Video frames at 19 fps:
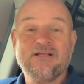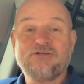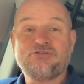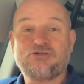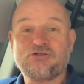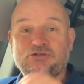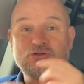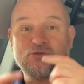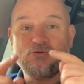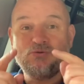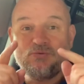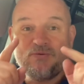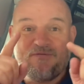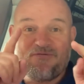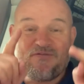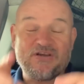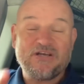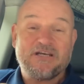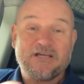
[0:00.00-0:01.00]
to do
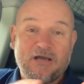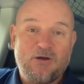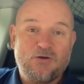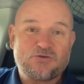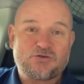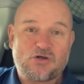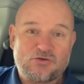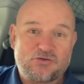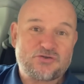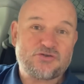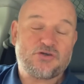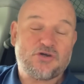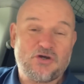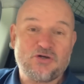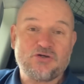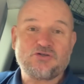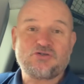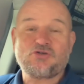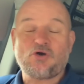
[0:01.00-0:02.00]
videos on
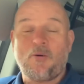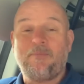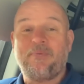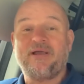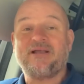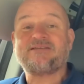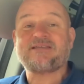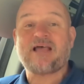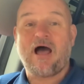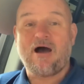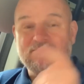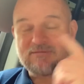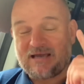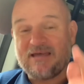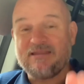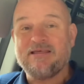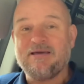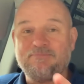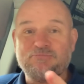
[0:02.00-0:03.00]
certain topics. I'll
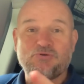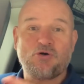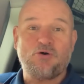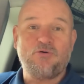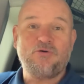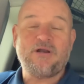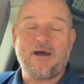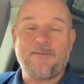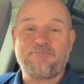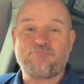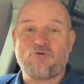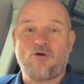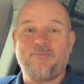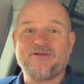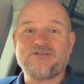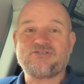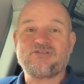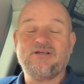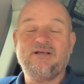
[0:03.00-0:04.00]
get them done, I
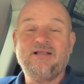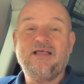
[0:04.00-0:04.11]
promise.